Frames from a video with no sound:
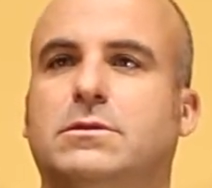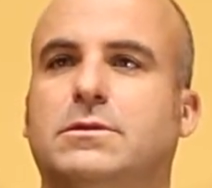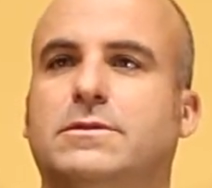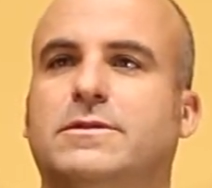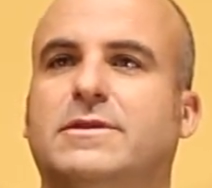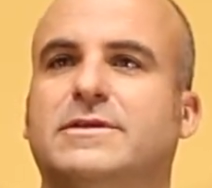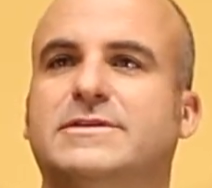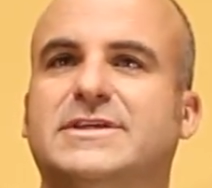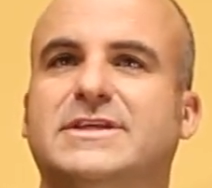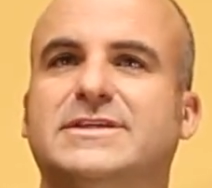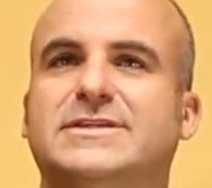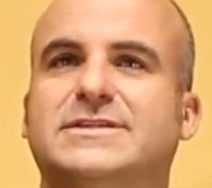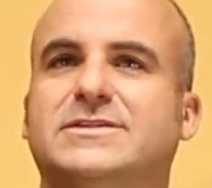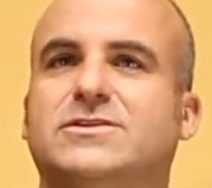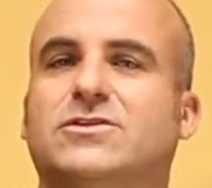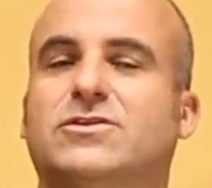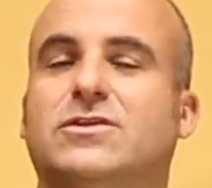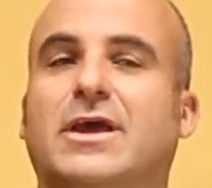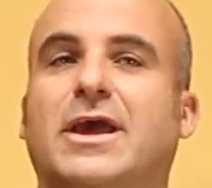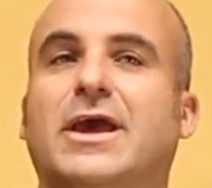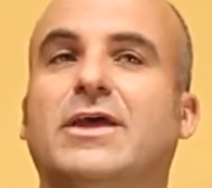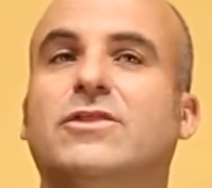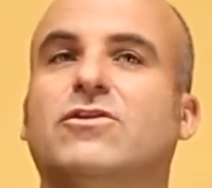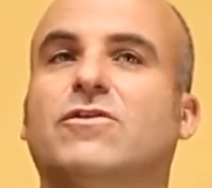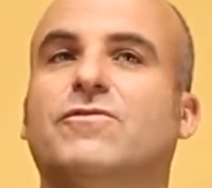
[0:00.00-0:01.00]
This
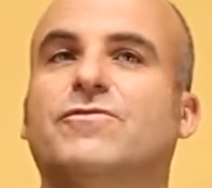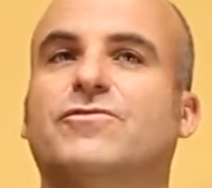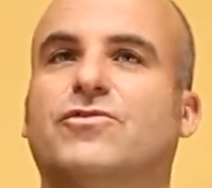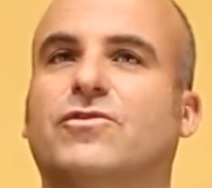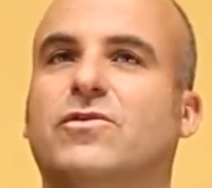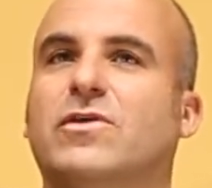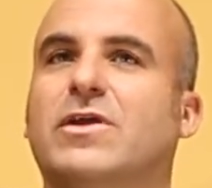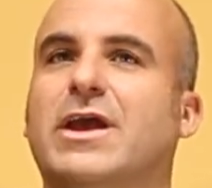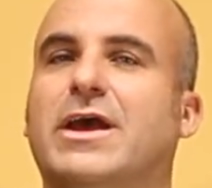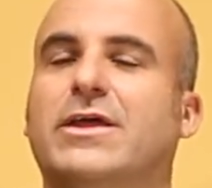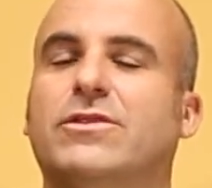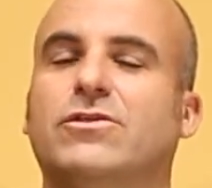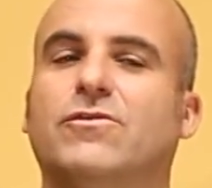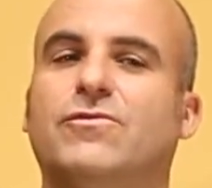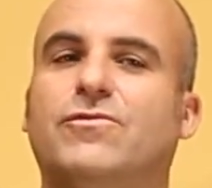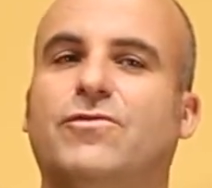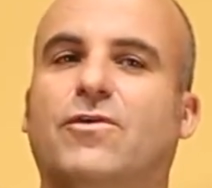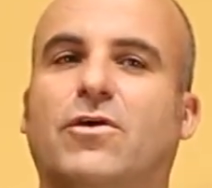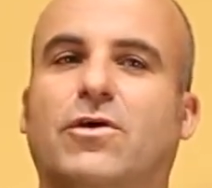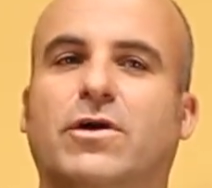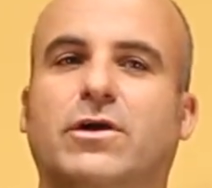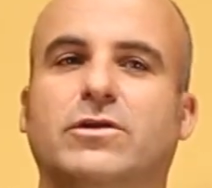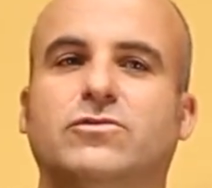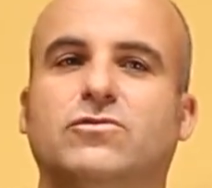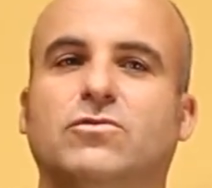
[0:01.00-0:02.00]
is end of 3, end of
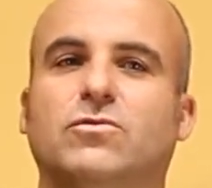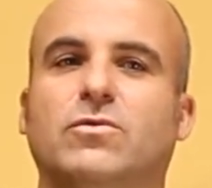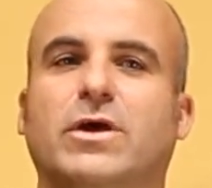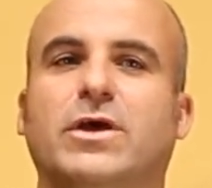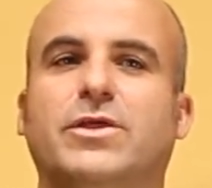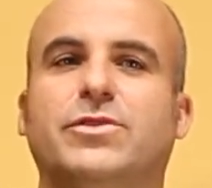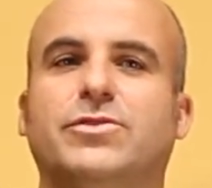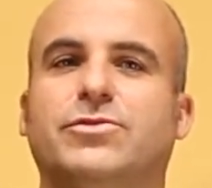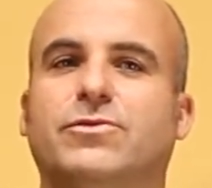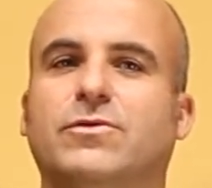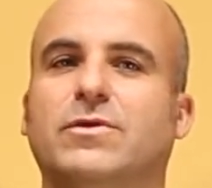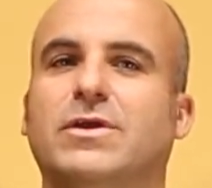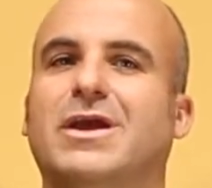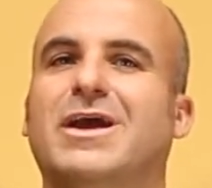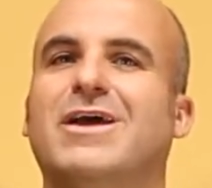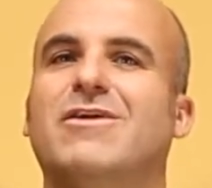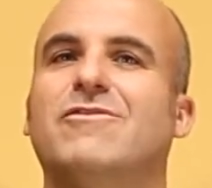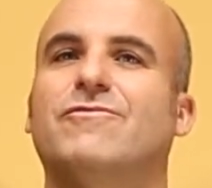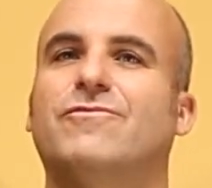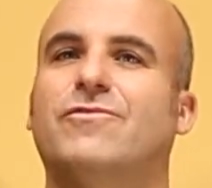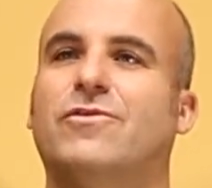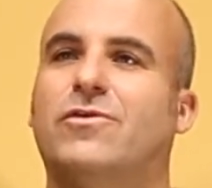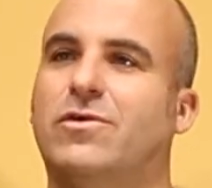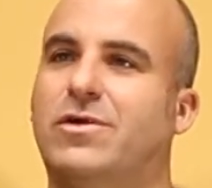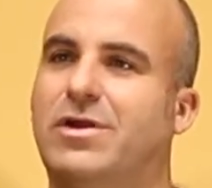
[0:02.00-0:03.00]
4, 2 and 3
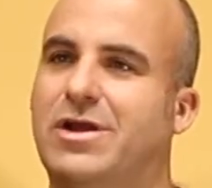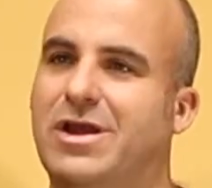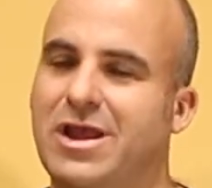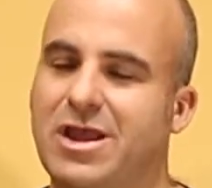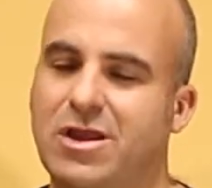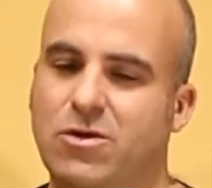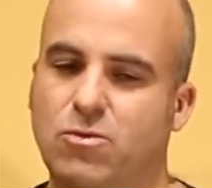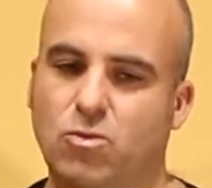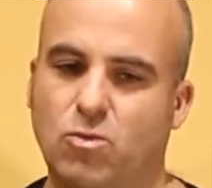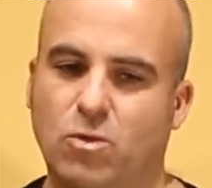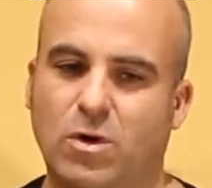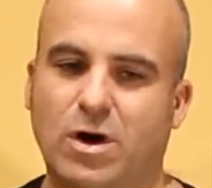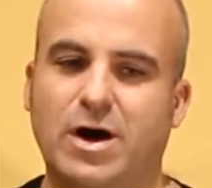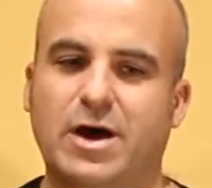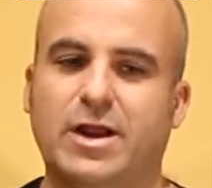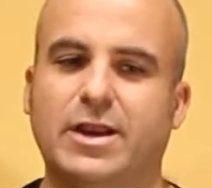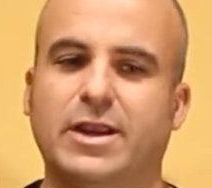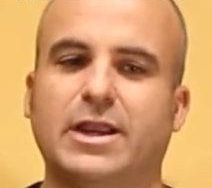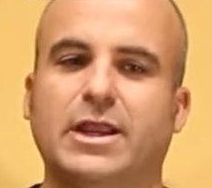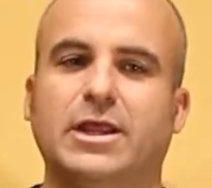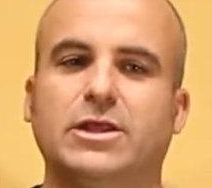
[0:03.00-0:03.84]
and 4 and 1